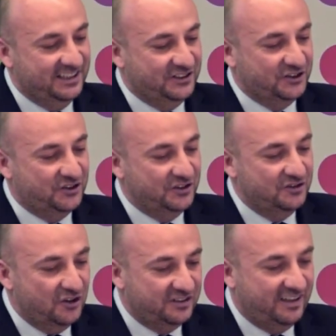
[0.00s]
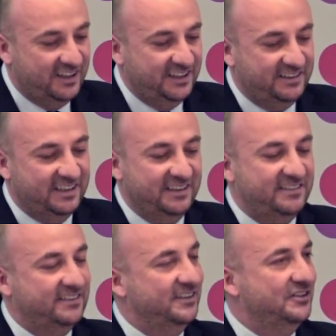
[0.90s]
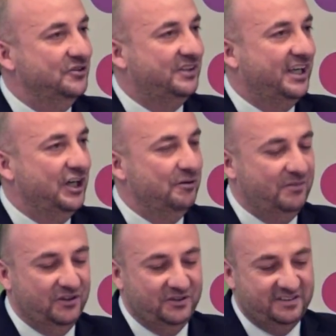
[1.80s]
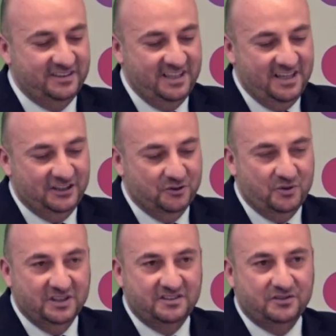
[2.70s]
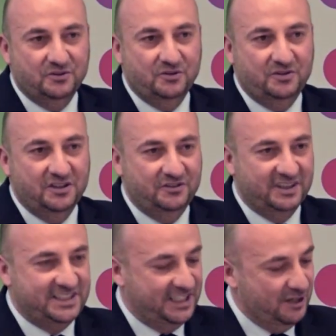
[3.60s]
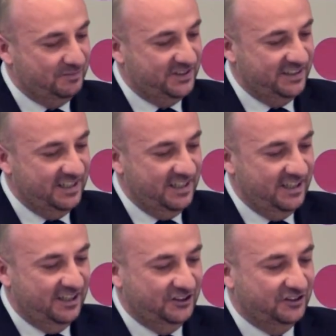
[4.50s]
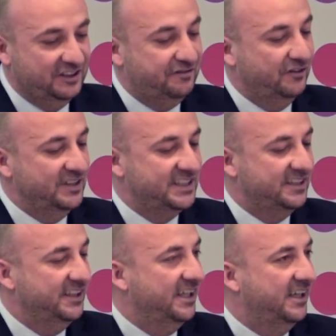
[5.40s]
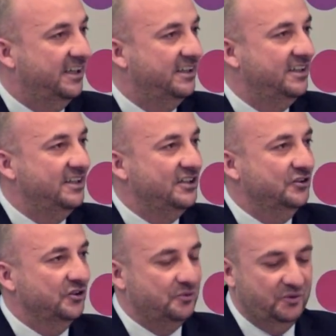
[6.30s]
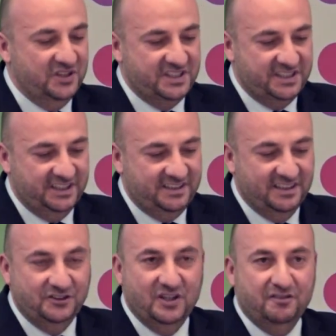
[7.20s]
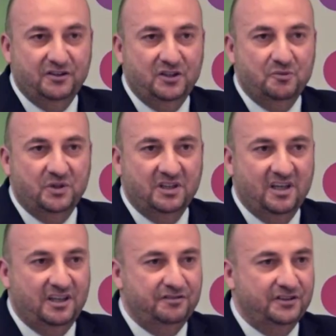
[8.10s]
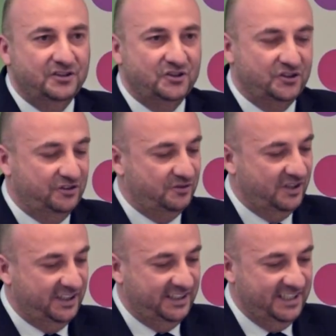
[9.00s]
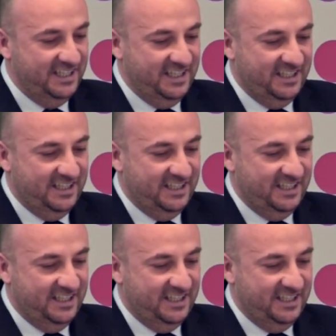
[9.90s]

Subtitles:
that you should not hide and don't care about the ones who don't accept your difference. They are not worth it, and you have only one life, and you should try